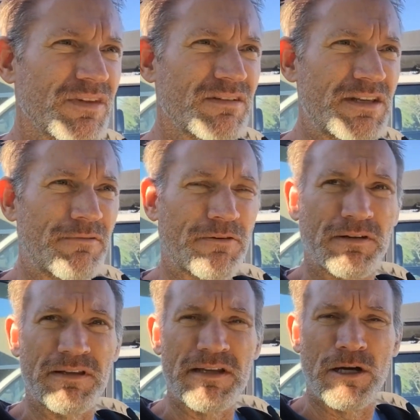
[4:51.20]

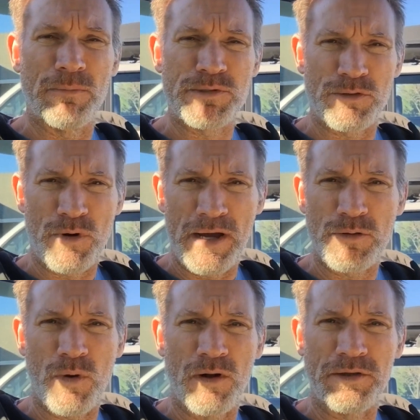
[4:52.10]
definitely helps the ride
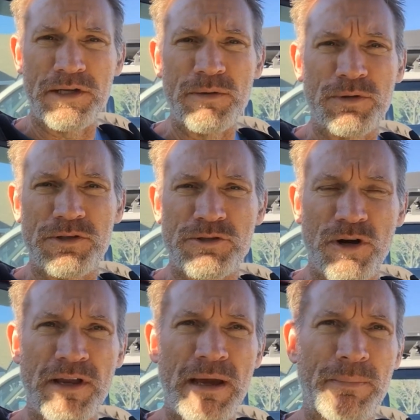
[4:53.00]
quality with the
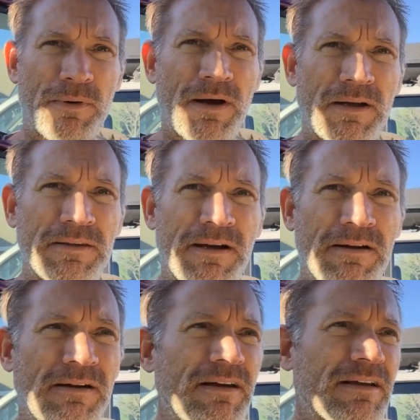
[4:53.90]
truck camper on
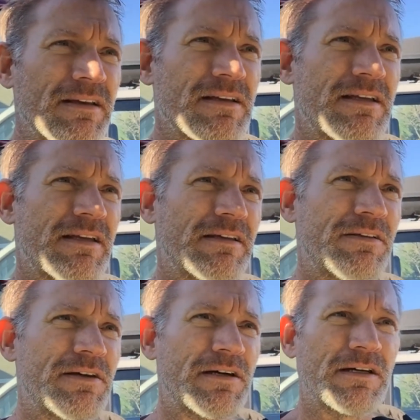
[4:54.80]
there, and
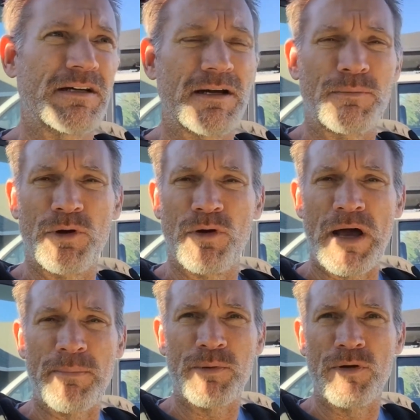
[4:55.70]
I'm real
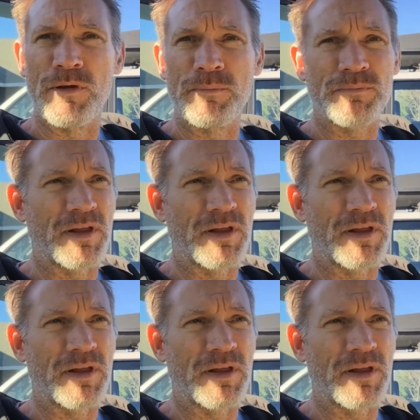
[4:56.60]
happy with them.